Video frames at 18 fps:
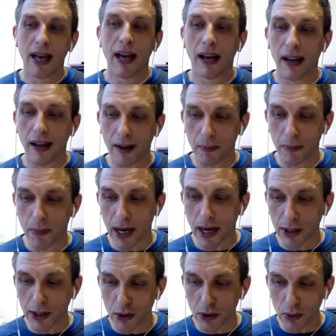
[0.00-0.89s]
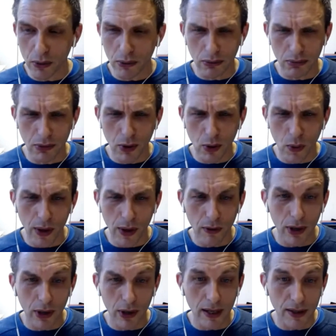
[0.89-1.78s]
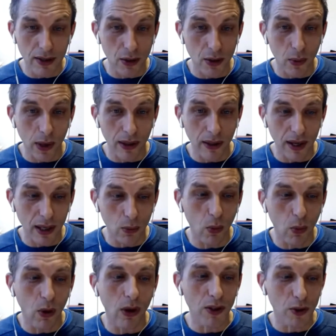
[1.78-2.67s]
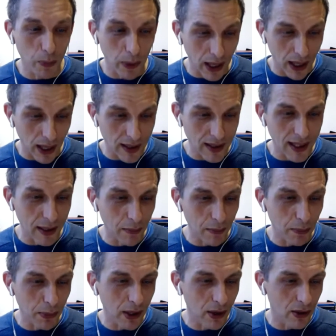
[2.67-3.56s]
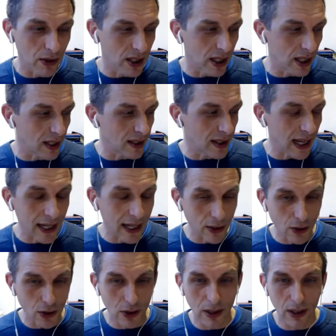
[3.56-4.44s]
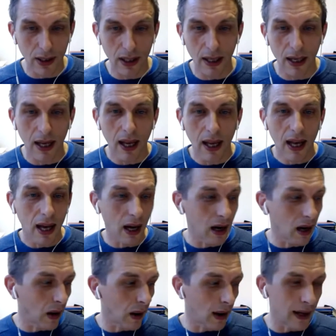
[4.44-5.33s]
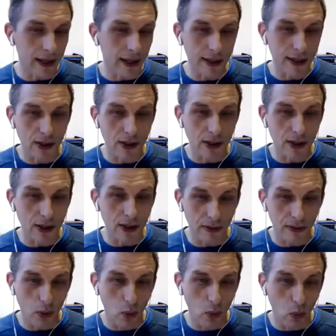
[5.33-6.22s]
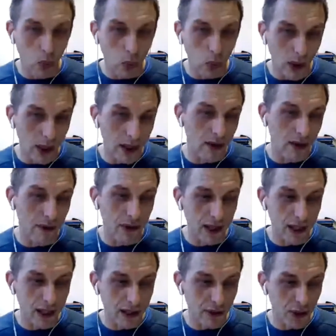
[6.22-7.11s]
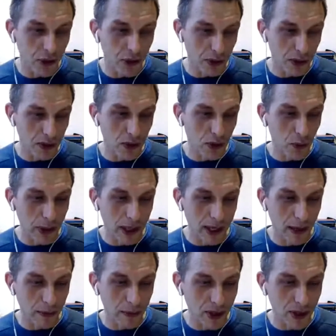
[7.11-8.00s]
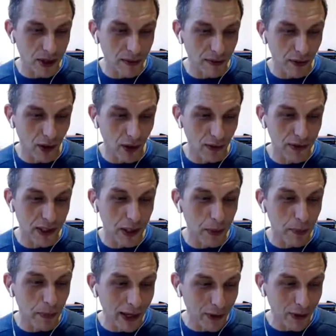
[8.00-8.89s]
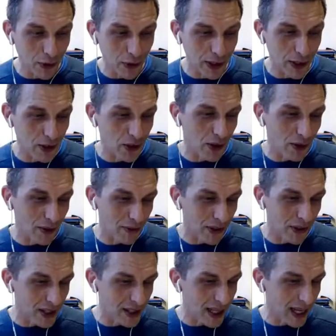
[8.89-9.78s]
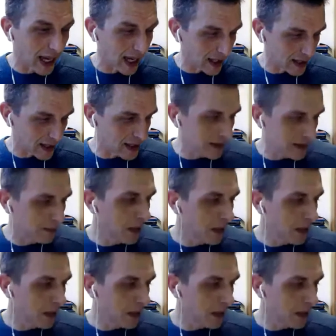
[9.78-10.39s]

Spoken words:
I do query as to whether he was passing, because he is actually a client of one of the individuals who becomes involved in the patronage of this case.